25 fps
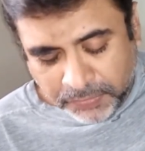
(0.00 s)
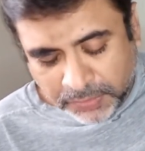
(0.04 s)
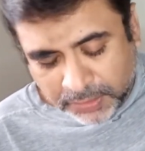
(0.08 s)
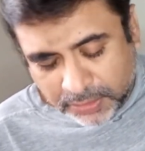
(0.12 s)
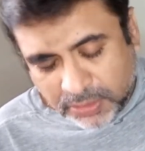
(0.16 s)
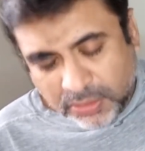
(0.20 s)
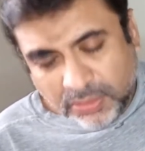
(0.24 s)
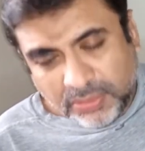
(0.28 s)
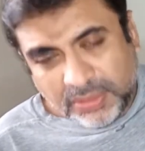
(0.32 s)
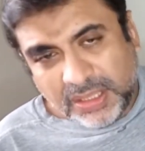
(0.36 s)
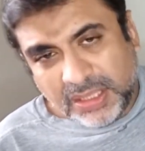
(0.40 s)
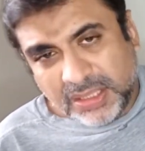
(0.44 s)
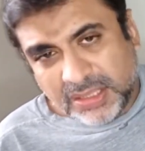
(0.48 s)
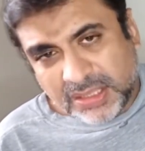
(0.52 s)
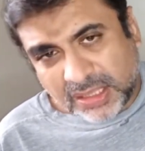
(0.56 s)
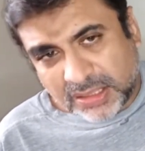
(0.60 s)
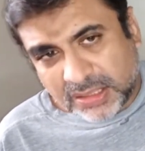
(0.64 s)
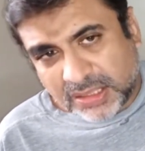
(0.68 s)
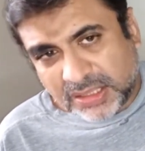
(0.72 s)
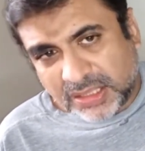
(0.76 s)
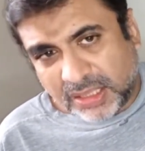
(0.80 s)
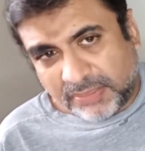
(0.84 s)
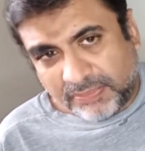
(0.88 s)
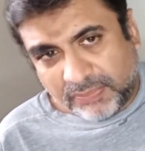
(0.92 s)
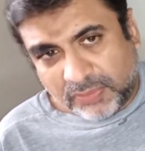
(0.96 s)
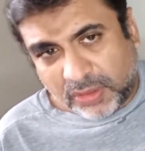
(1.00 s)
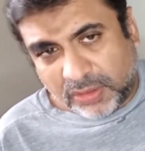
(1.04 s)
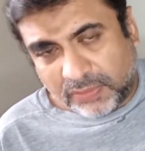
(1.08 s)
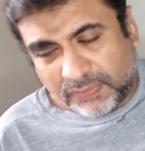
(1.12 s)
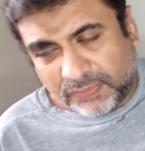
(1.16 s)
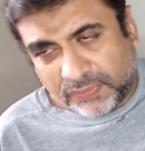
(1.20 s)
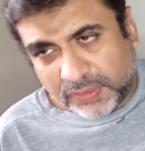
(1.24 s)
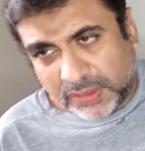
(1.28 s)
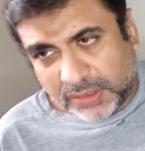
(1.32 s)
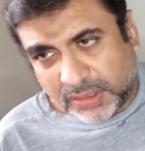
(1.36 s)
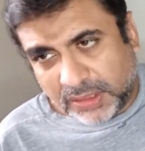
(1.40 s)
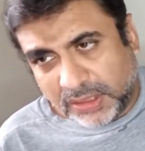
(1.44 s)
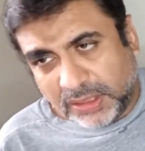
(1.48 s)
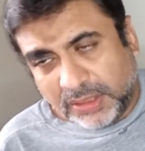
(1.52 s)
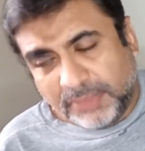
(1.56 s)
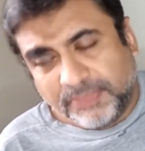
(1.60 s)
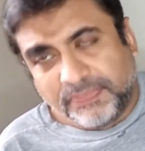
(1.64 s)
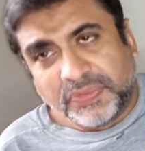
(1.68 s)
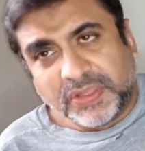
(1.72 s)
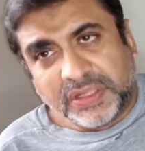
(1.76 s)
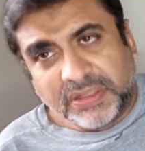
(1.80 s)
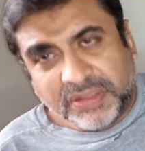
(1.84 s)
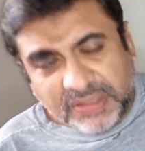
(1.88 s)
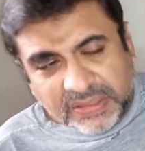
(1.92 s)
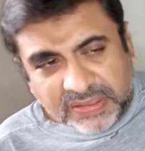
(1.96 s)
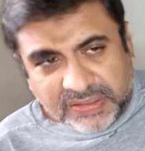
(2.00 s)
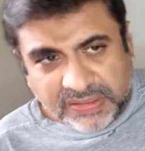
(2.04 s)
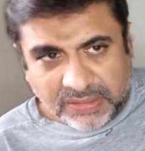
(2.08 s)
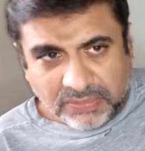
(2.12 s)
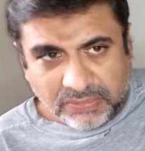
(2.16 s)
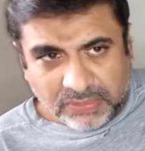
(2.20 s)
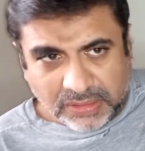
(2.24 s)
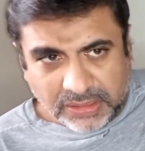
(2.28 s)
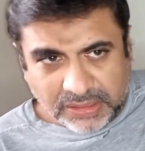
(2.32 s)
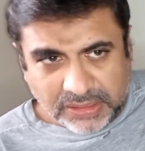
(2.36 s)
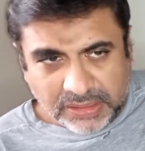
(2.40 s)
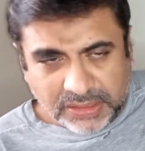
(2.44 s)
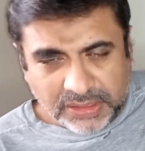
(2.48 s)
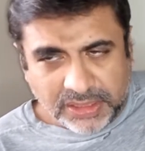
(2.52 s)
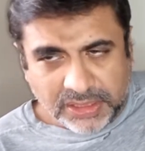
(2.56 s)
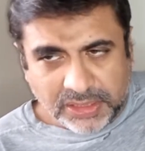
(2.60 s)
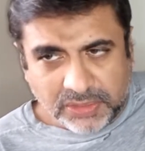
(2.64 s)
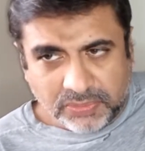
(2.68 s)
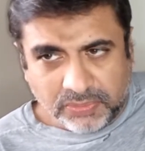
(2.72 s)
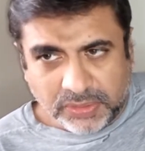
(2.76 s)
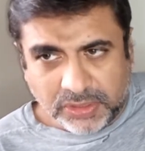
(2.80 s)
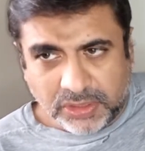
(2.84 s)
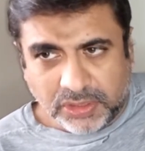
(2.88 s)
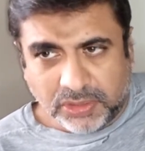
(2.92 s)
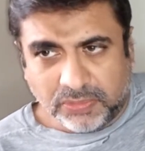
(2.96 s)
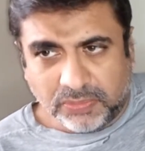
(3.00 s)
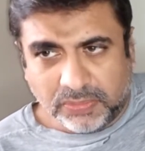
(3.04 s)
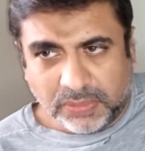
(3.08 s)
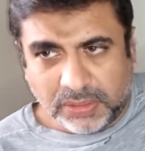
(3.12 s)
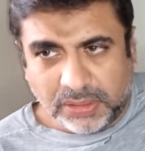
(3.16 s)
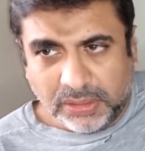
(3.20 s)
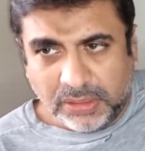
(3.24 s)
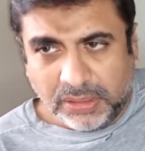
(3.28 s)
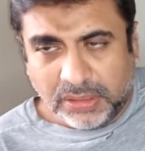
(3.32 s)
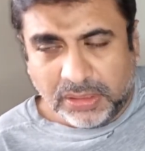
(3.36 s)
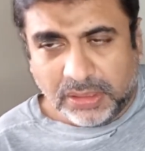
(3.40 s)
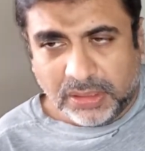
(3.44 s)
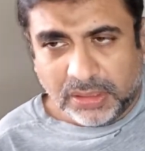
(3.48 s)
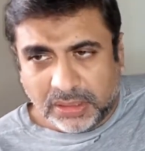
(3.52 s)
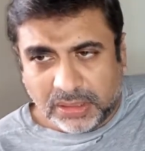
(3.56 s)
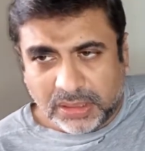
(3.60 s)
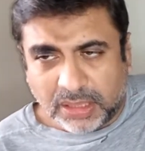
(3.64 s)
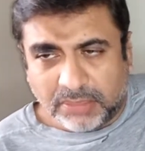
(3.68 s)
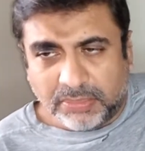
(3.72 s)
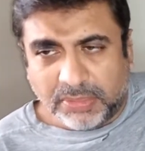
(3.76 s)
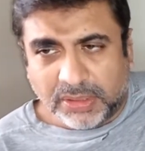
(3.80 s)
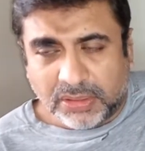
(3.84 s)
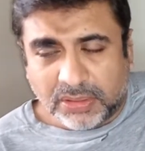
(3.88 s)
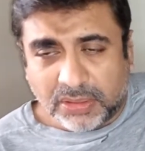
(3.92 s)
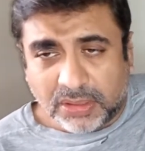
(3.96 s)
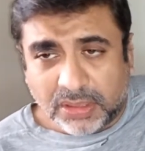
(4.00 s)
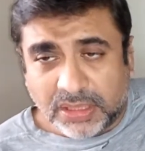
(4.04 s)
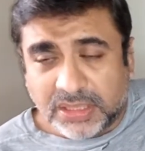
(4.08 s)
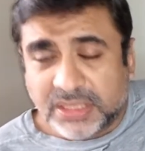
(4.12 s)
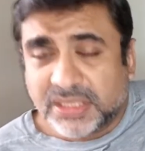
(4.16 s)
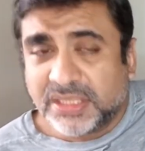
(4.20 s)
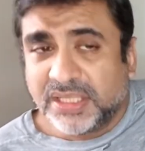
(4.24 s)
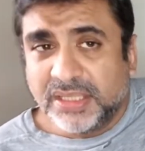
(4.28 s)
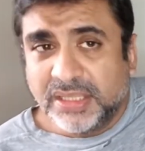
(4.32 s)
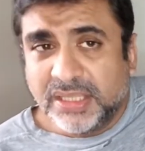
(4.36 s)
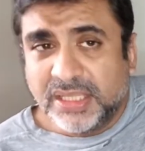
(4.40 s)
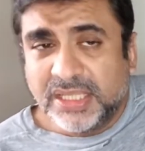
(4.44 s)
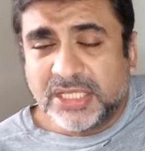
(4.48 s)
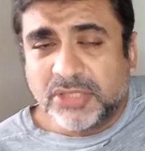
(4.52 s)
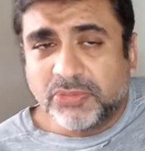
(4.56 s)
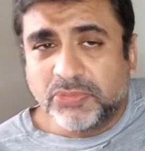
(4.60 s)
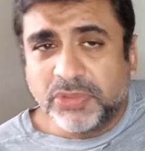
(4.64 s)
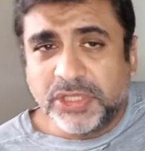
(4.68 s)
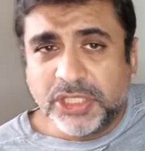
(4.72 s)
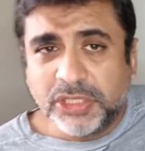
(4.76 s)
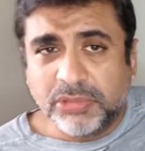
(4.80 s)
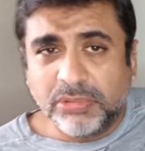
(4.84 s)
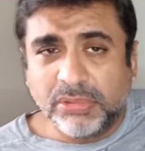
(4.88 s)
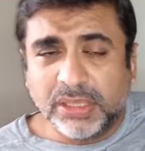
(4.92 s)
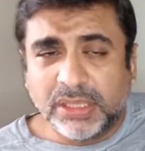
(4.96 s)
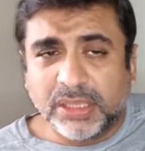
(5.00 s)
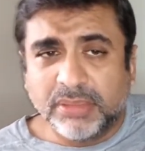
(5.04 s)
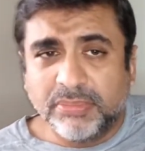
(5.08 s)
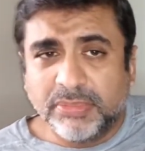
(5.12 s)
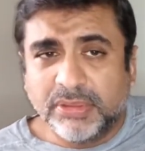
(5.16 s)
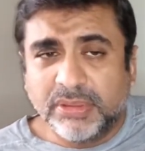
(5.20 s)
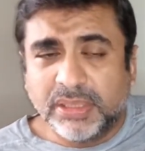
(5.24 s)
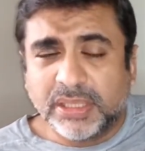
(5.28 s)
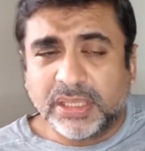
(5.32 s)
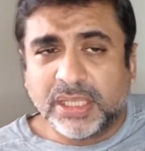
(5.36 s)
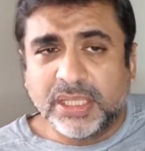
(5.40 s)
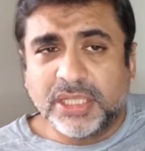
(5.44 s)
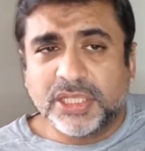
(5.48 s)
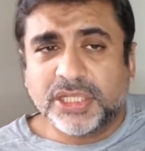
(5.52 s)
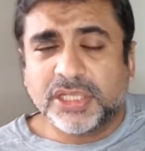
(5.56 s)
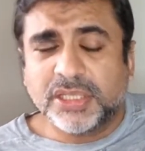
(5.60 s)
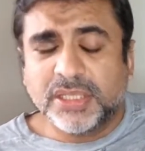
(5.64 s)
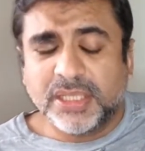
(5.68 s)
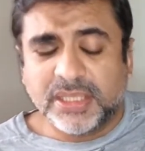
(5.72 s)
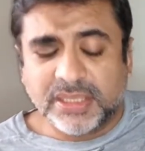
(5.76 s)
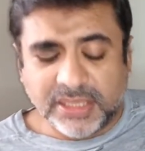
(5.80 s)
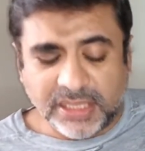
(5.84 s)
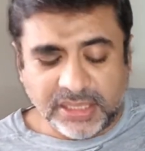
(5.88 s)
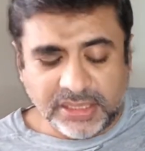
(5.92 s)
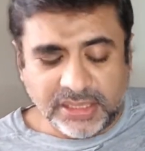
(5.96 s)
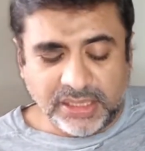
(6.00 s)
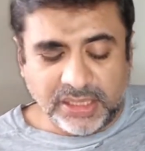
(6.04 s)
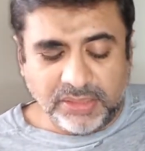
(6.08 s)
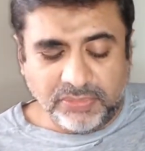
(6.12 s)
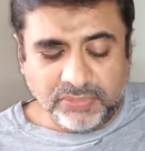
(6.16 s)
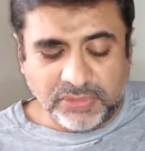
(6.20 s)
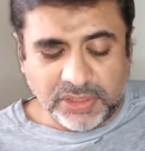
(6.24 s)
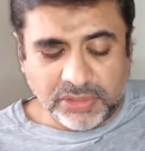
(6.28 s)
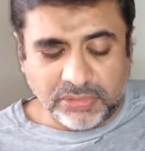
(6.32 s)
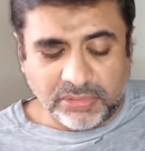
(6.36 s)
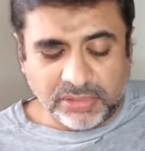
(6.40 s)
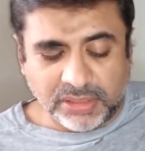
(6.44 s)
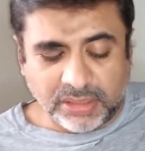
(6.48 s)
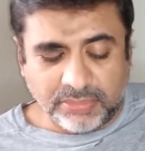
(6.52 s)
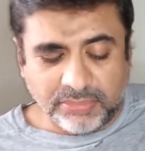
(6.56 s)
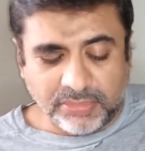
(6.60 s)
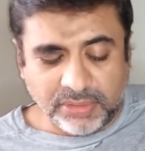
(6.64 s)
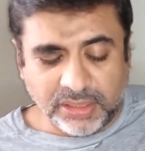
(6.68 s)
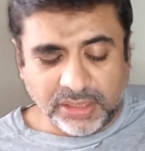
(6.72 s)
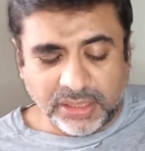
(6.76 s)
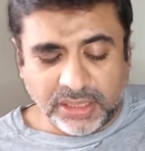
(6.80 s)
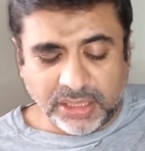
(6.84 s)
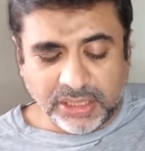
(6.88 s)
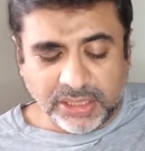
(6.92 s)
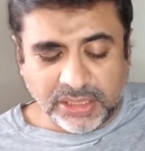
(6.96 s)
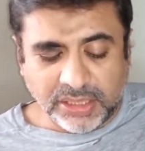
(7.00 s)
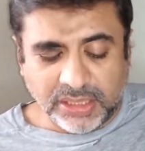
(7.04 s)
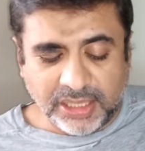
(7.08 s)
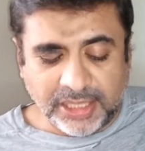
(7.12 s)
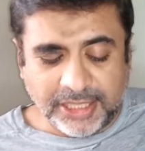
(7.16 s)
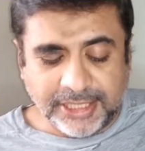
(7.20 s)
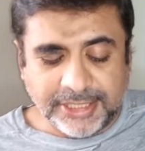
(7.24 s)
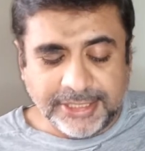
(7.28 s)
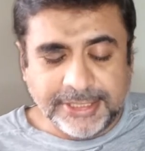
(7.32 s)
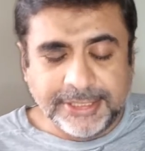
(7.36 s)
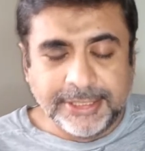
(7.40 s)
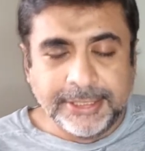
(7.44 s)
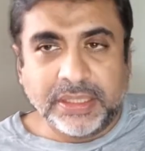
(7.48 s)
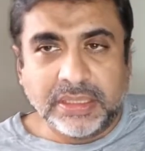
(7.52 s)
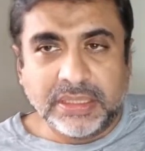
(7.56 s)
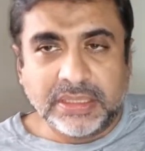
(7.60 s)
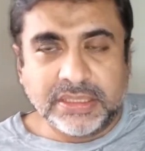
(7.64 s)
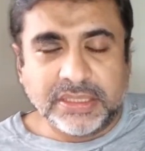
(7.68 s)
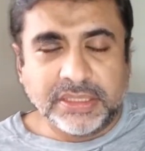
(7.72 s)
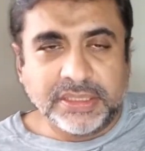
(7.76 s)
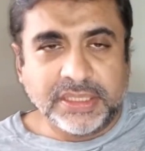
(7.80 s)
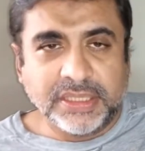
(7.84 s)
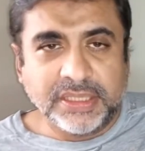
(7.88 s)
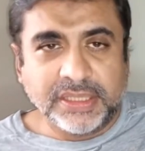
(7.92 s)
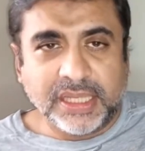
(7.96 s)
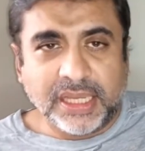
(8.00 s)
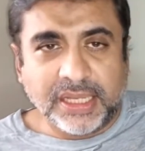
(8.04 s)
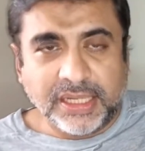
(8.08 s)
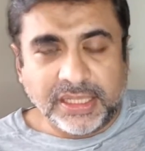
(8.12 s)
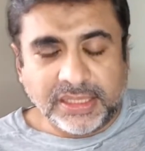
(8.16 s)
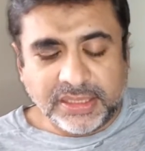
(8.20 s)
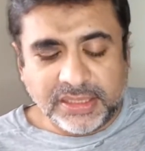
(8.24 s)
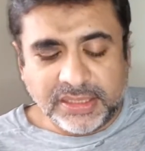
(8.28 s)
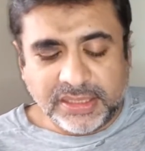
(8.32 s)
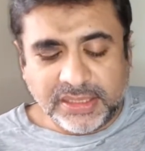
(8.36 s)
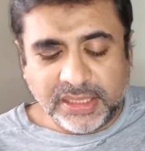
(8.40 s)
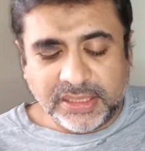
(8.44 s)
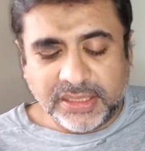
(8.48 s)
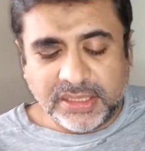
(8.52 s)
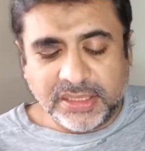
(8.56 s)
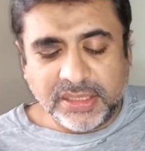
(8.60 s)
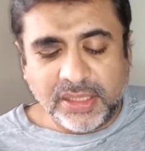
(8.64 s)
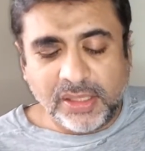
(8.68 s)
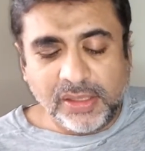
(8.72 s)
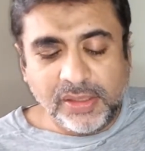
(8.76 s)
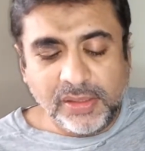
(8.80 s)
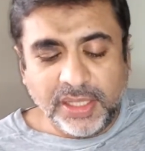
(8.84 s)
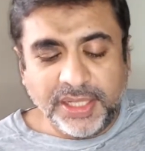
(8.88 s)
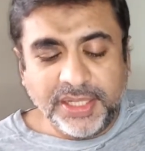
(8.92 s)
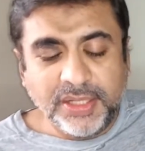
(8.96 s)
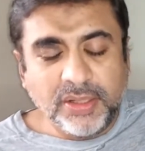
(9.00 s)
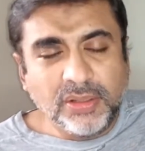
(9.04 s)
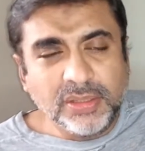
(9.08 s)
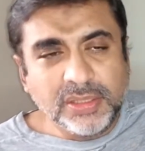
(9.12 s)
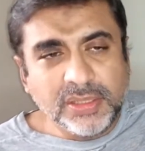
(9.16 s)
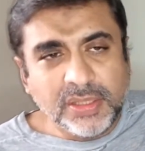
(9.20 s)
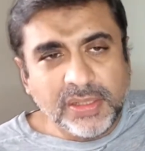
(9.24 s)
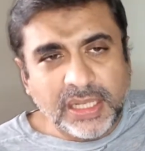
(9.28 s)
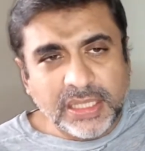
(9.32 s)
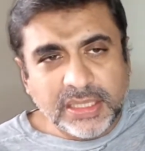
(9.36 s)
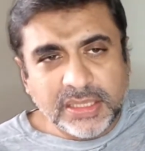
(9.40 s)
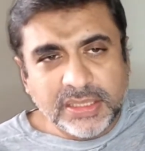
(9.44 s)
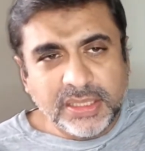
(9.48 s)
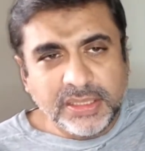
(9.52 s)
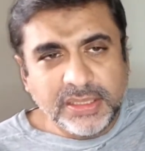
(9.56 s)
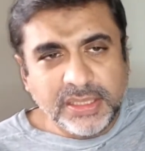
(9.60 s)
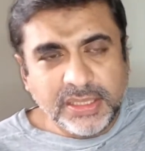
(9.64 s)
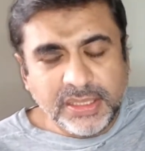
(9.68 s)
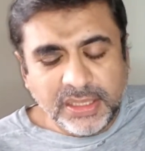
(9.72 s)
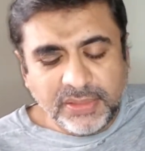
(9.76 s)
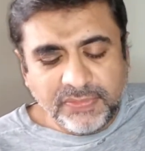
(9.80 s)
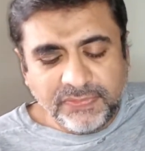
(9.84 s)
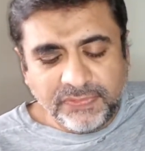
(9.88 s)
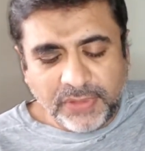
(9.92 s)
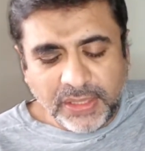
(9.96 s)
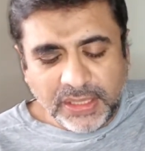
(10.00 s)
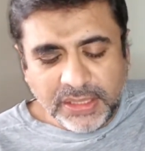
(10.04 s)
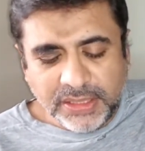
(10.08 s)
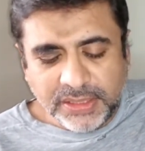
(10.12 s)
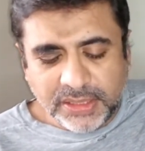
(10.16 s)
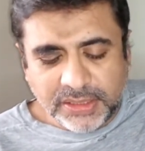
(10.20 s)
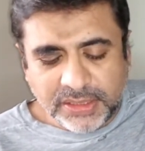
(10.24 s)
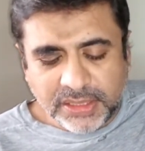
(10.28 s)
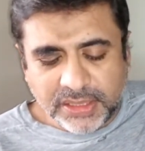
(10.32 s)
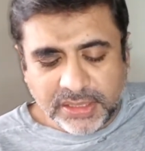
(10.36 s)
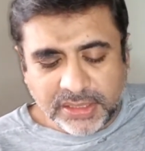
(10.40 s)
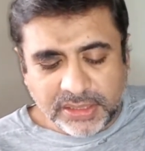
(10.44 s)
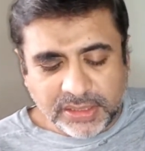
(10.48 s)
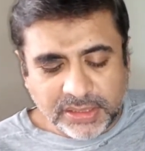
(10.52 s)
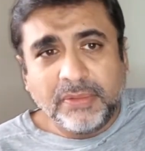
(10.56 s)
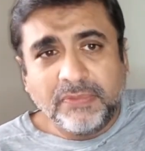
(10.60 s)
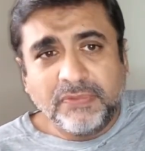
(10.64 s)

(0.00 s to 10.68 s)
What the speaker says: So these are some of the disadvantages which you will come across. Then there's visual communication. As I said, visual communication has certain characteristics. It also has certain advantages.